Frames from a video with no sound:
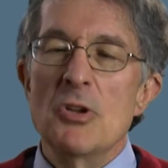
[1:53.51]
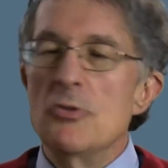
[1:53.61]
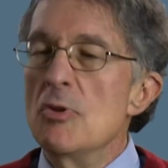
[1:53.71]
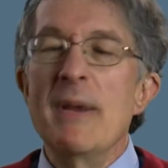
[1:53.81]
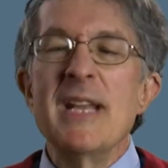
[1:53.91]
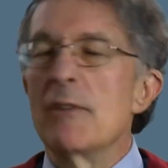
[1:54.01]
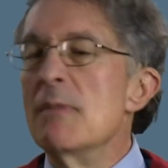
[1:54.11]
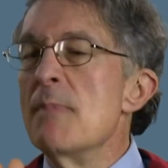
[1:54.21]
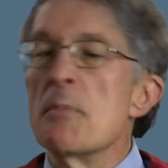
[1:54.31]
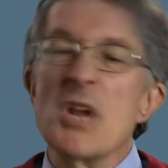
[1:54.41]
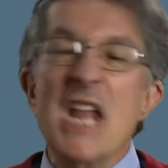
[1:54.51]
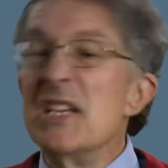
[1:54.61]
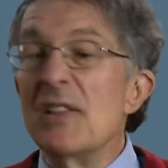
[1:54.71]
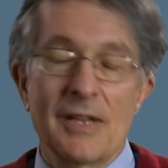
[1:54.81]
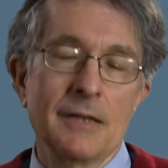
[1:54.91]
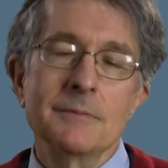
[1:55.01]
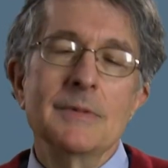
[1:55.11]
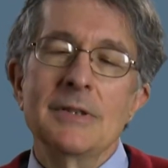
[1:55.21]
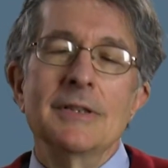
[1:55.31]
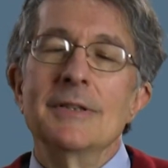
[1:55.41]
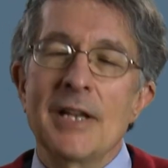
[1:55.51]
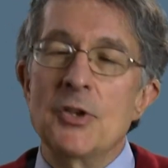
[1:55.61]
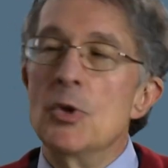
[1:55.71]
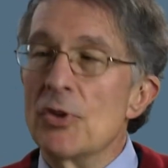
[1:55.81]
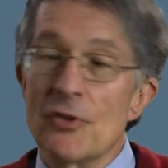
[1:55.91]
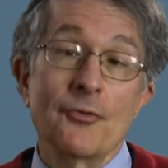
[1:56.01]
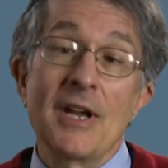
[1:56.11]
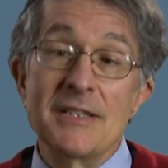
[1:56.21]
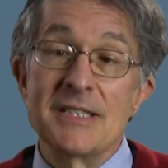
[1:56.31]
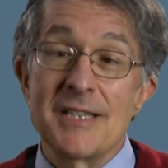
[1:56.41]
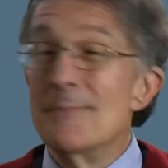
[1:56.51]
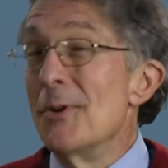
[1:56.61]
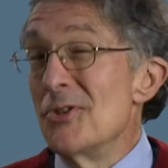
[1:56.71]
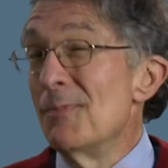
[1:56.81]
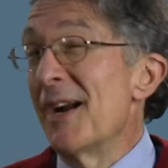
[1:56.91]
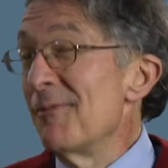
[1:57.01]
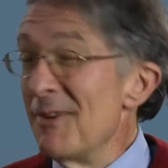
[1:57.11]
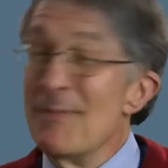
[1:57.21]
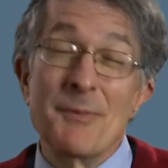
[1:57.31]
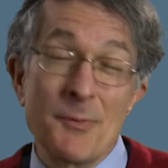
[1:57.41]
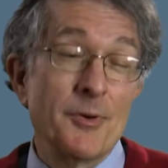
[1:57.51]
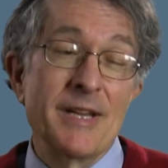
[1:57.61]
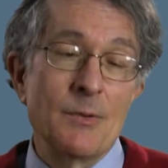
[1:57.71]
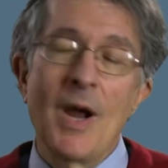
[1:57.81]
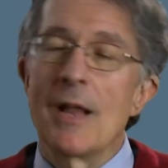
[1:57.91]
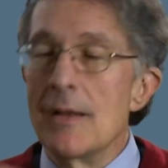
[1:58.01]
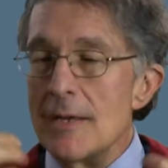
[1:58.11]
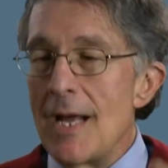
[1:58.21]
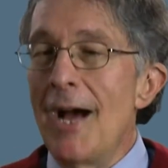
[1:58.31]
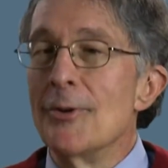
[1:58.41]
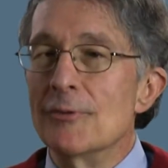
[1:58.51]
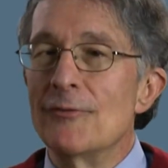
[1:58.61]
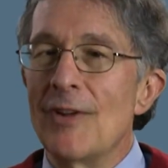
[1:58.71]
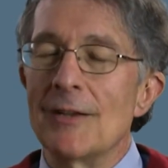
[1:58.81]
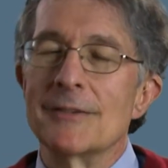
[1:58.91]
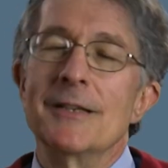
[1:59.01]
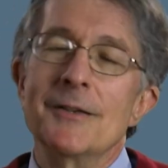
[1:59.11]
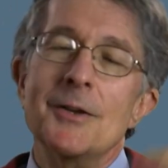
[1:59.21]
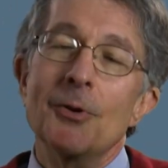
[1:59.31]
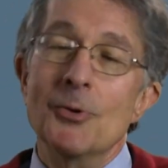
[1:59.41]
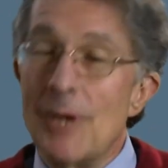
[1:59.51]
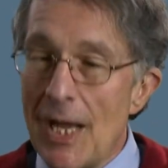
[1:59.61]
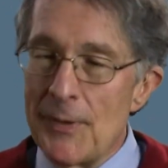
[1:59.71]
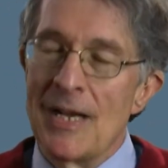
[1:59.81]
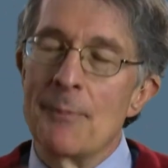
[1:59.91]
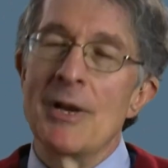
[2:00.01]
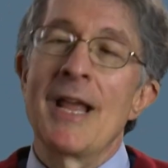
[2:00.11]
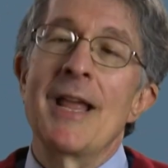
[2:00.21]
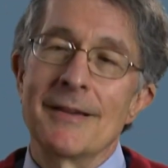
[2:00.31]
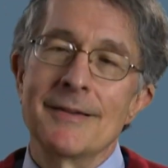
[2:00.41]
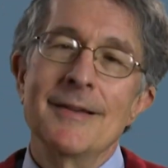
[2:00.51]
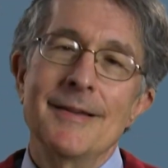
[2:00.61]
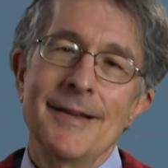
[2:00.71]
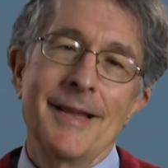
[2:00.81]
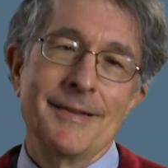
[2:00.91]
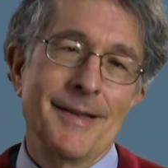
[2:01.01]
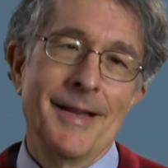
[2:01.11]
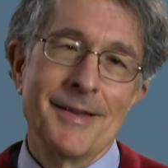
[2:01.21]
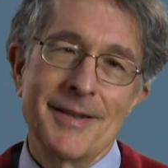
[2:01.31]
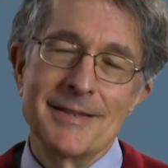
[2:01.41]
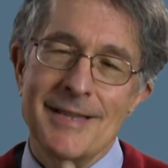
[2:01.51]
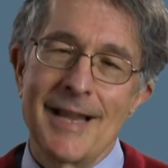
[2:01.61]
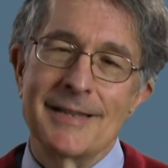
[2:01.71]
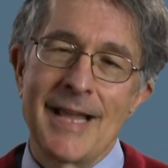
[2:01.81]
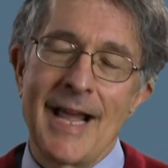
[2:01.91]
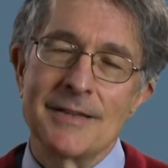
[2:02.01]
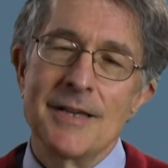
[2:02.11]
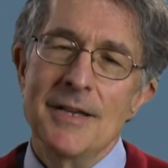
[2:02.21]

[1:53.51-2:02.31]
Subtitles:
You may not remember anything that you and the friend said, but you might remember pretty well how you felt and who got the upper hand and things like that.